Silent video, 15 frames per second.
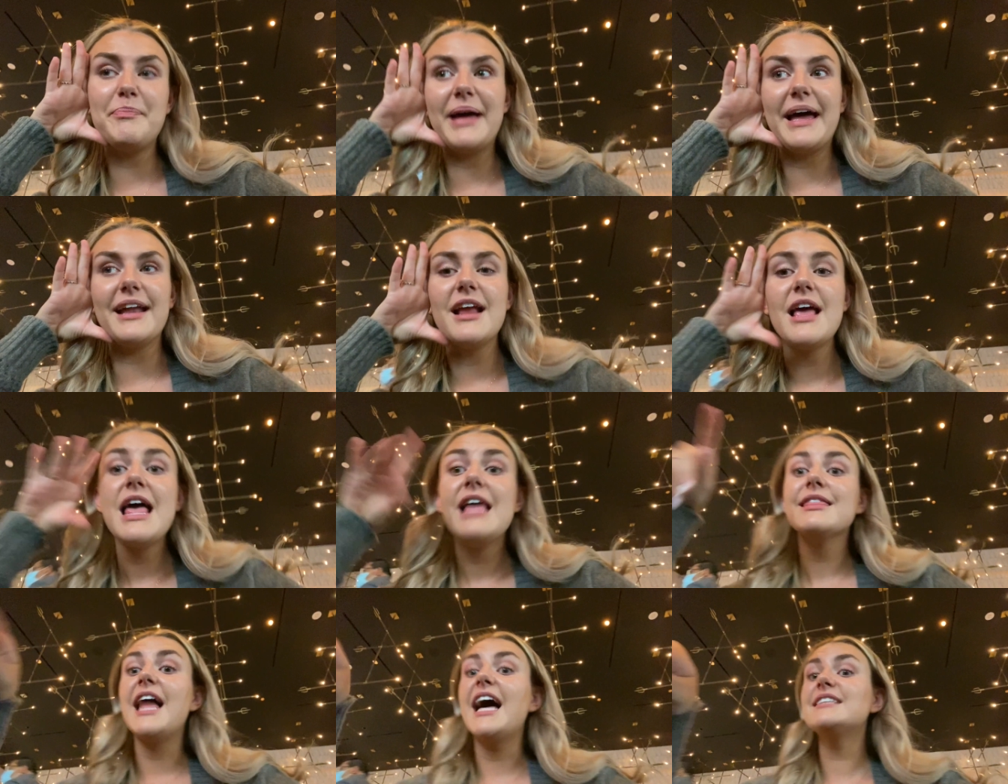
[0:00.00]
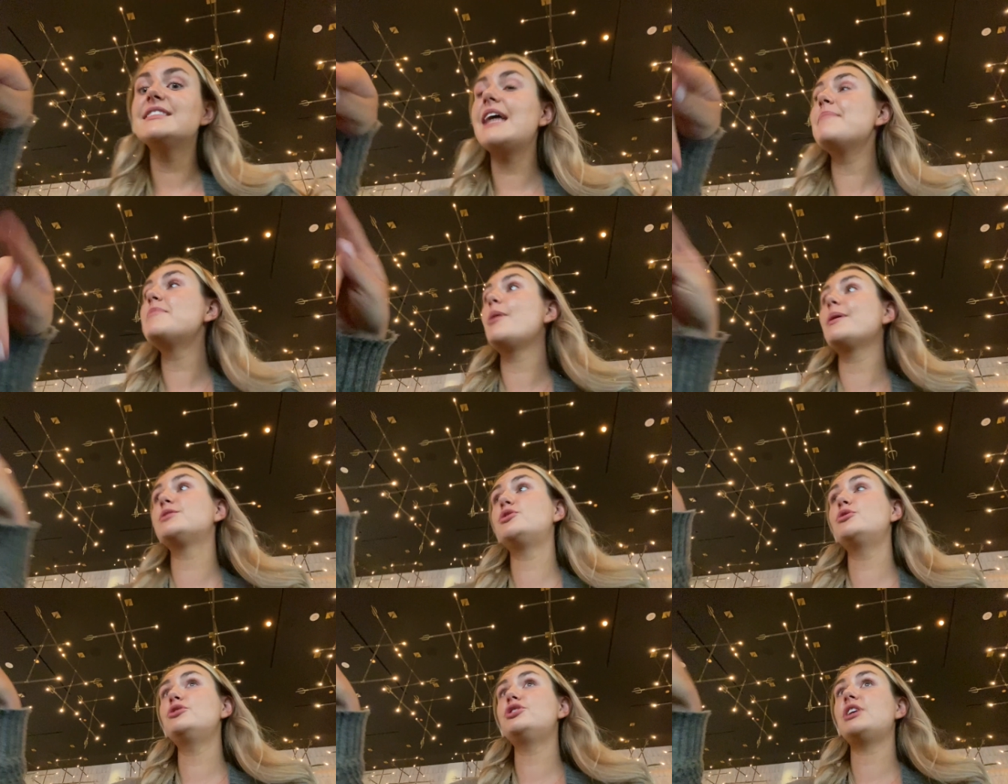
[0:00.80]
bet. Last time though, at
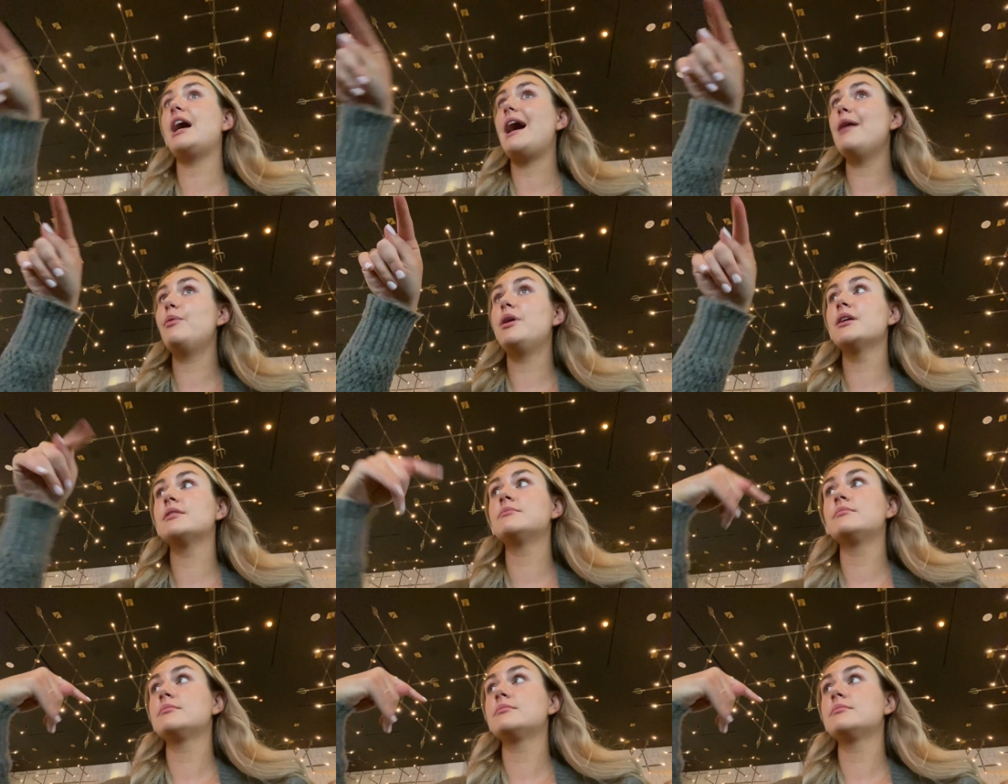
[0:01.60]
sushi, I won.